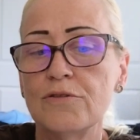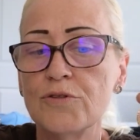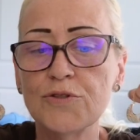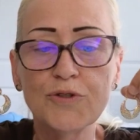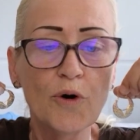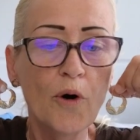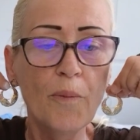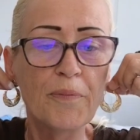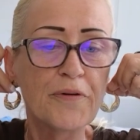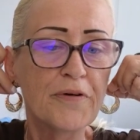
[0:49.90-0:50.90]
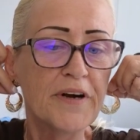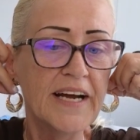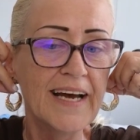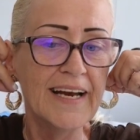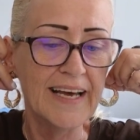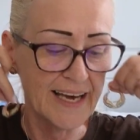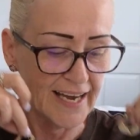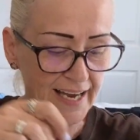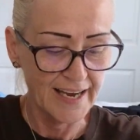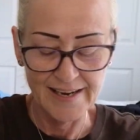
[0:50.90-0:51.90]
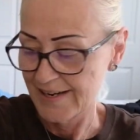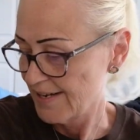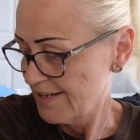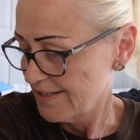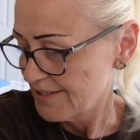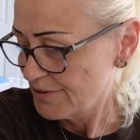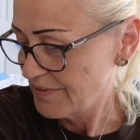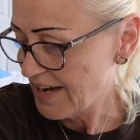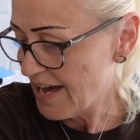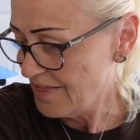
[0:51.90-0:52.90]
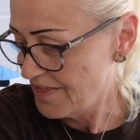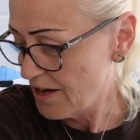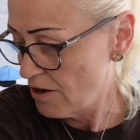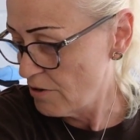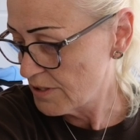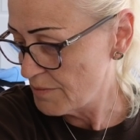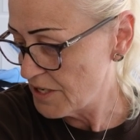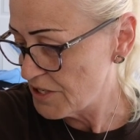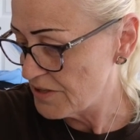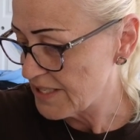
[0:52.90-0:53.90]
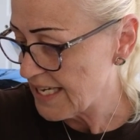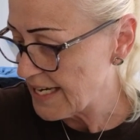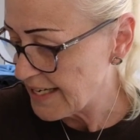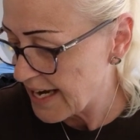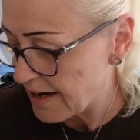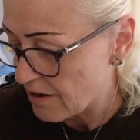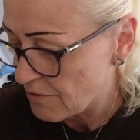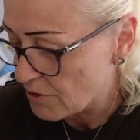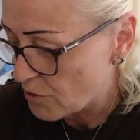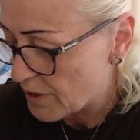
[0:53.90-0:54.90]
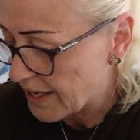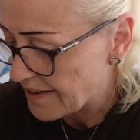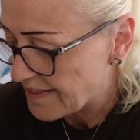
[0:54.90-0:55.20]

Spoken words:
So pretty. So we got those. I'm going to do the 10 karat real quick.